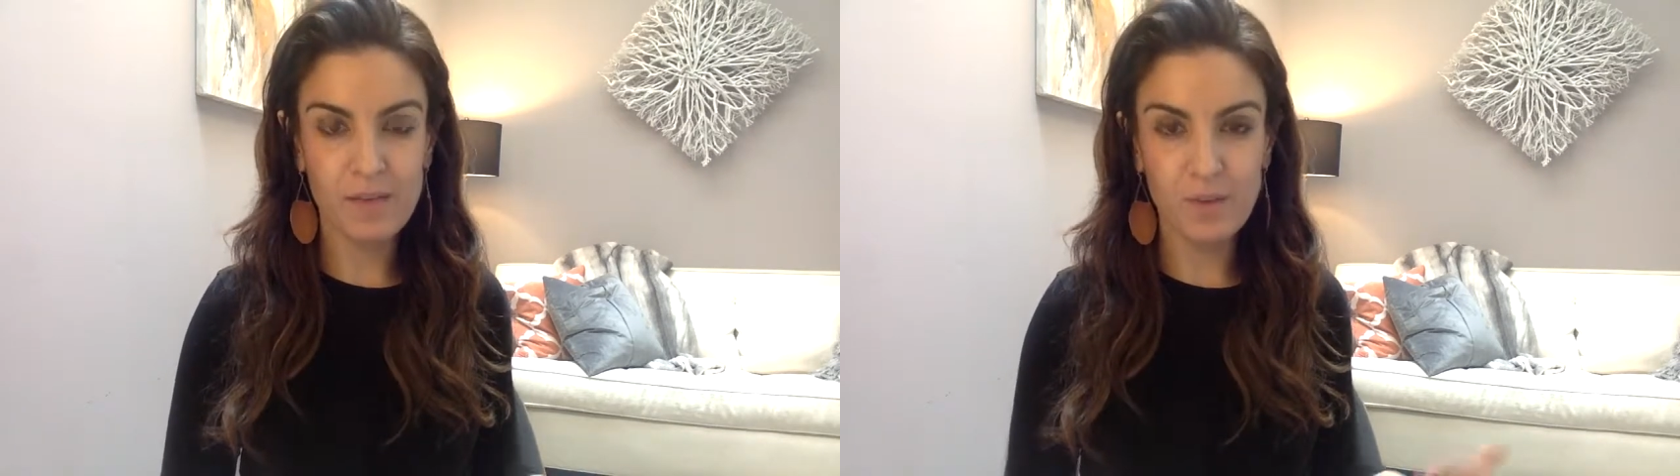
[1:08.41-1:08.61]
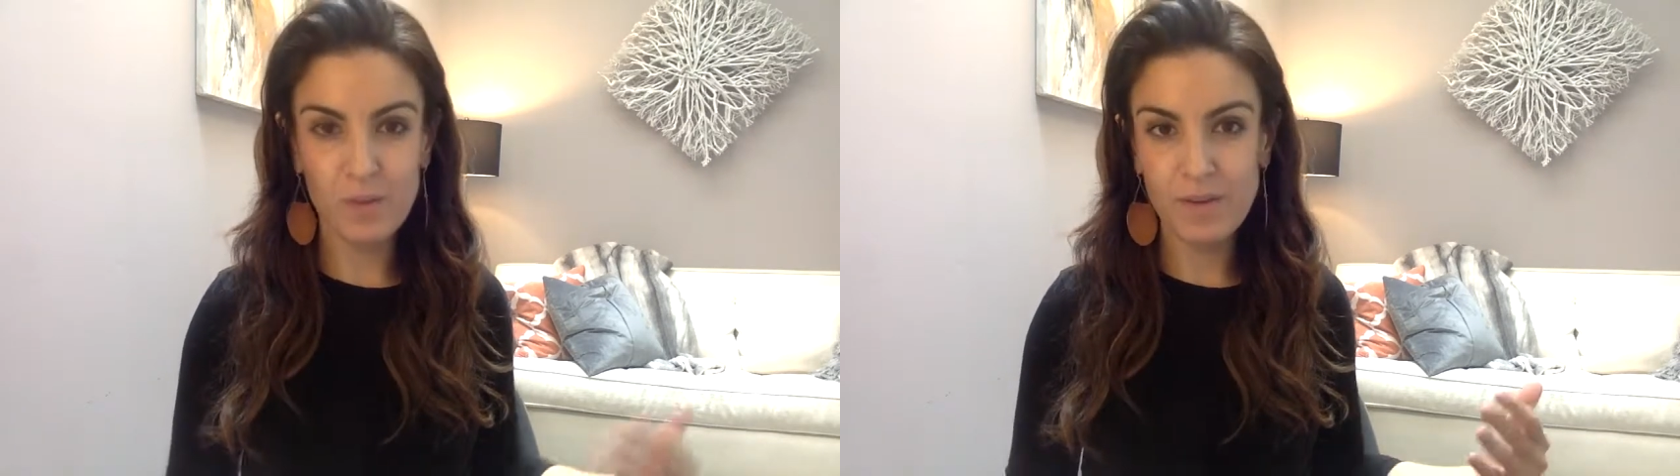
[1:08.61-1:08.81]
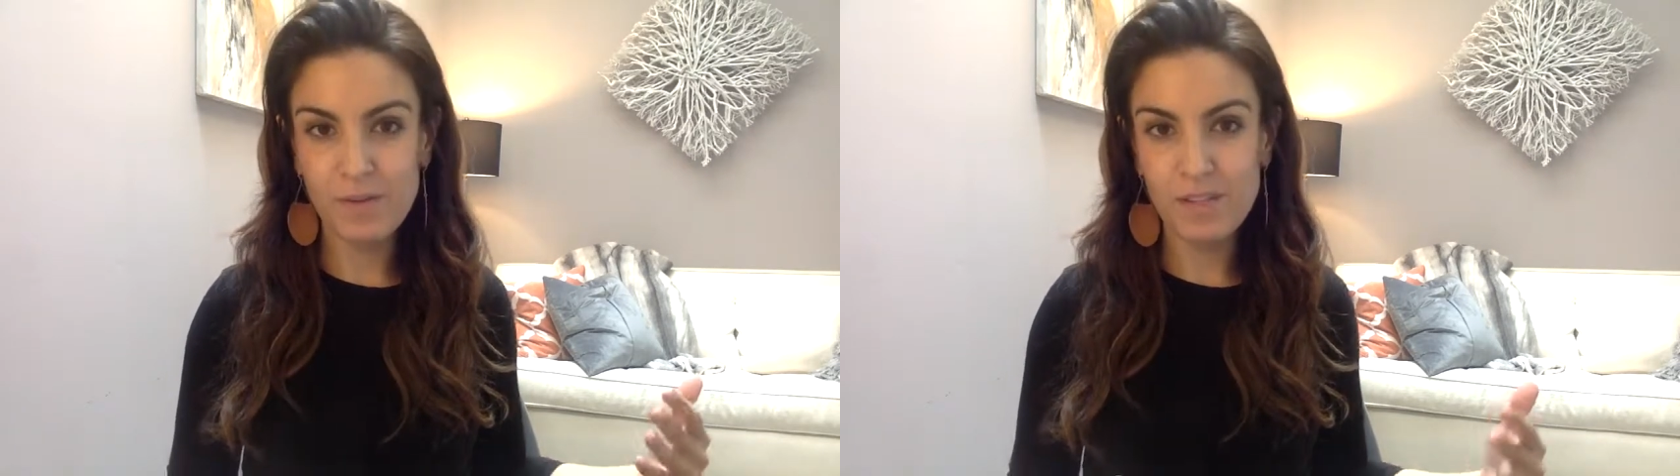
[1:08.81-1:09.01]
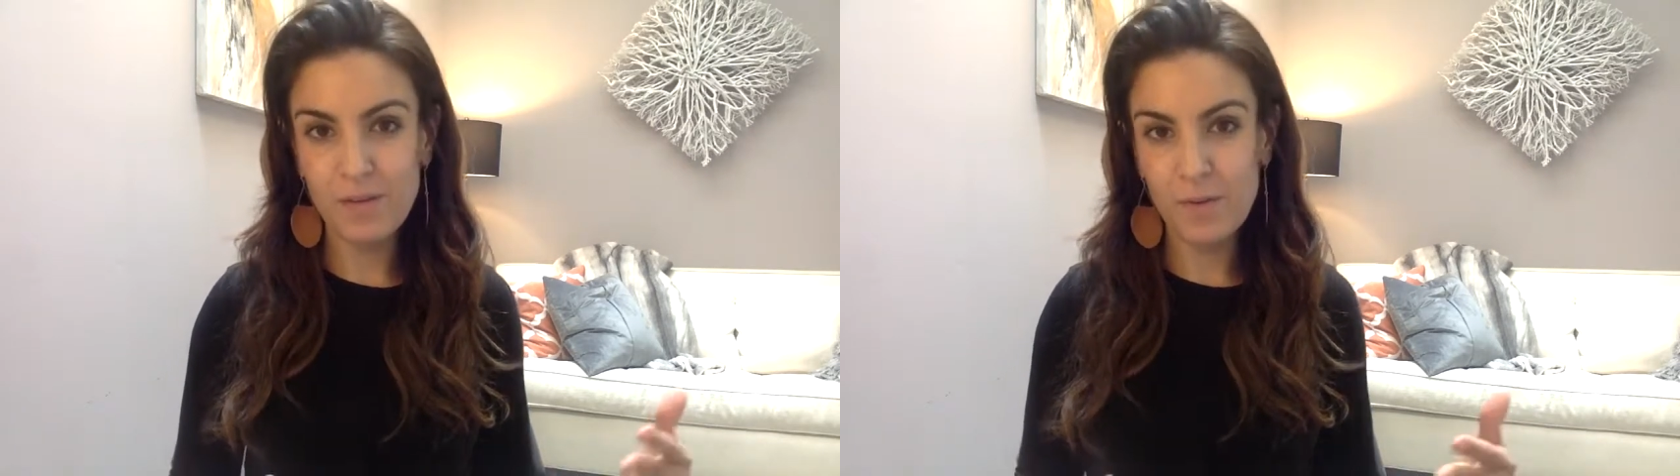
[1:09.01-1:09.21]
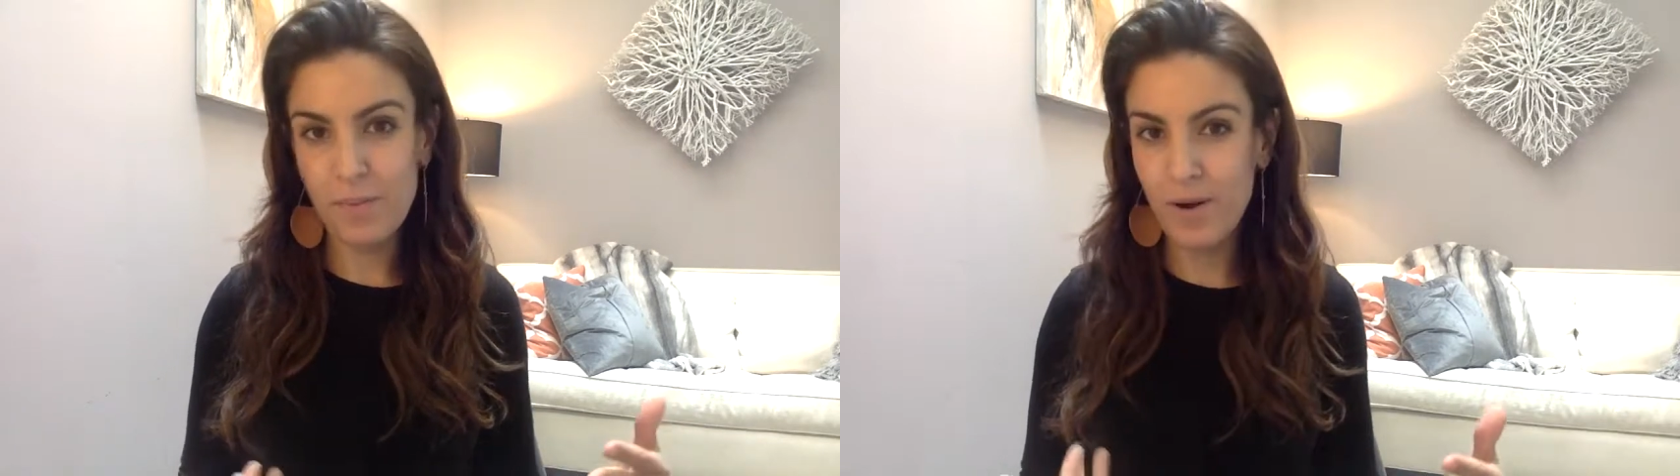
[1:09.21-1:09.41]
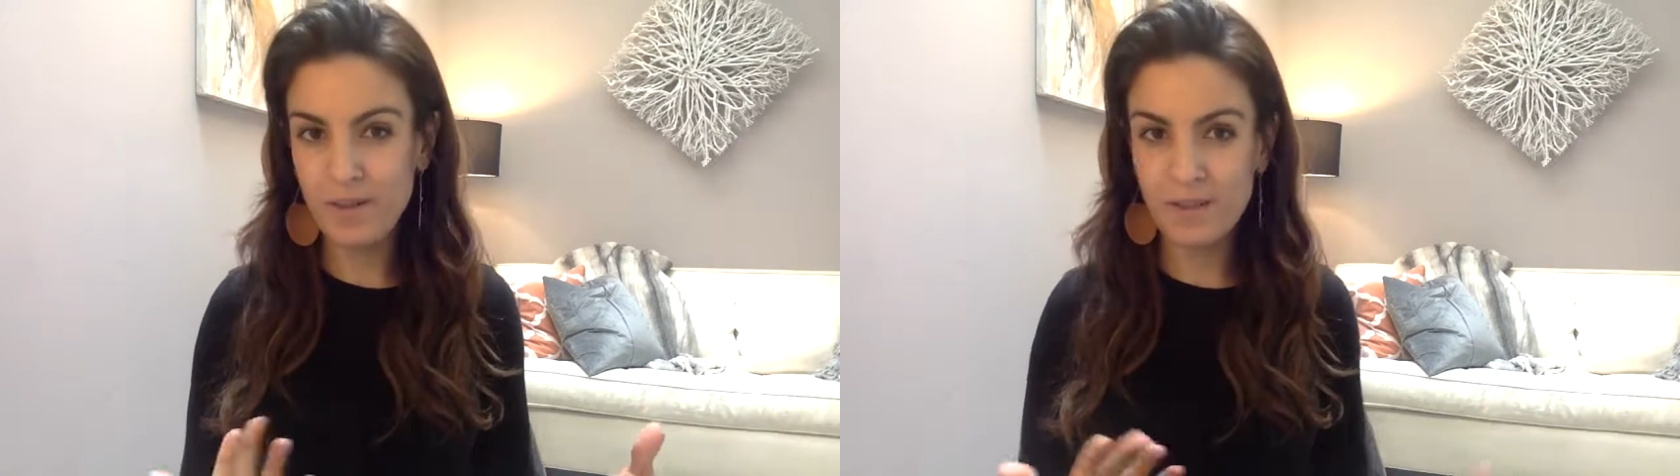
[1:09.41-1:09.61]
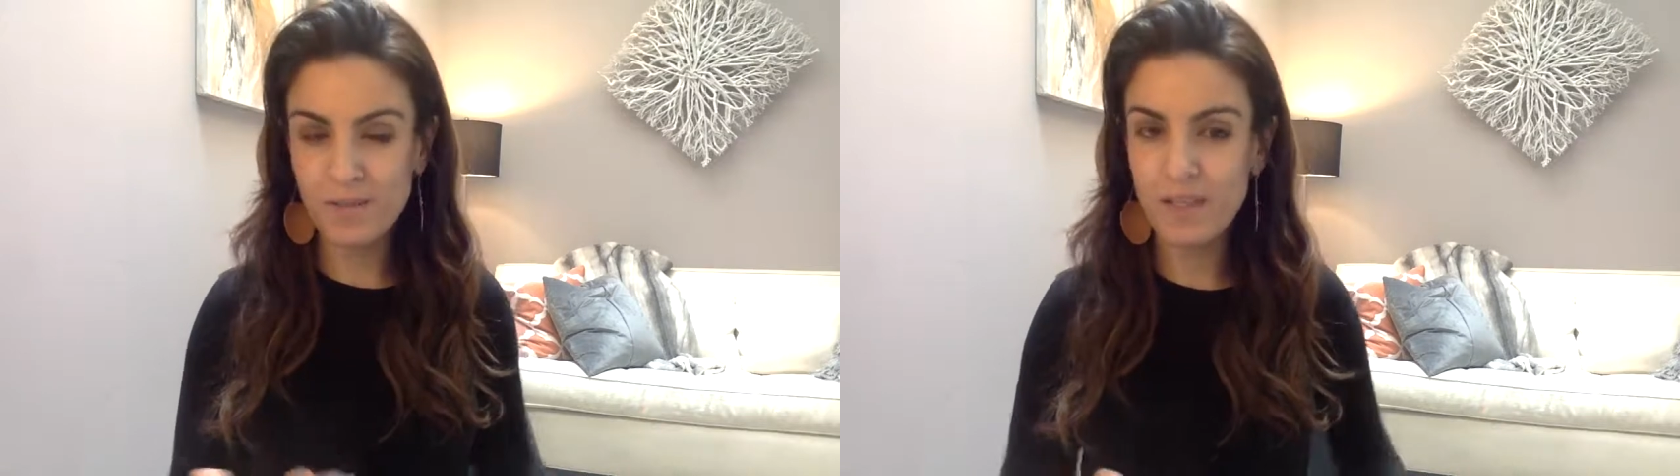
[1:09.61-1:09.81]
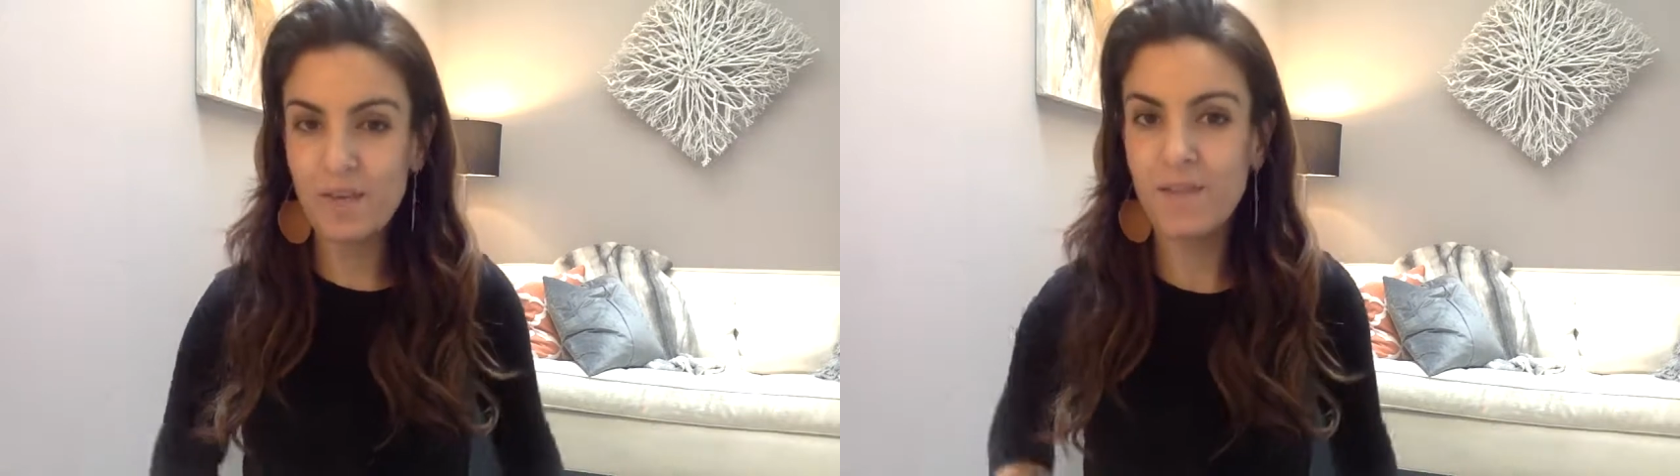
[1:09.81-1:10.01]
So there's different parts of self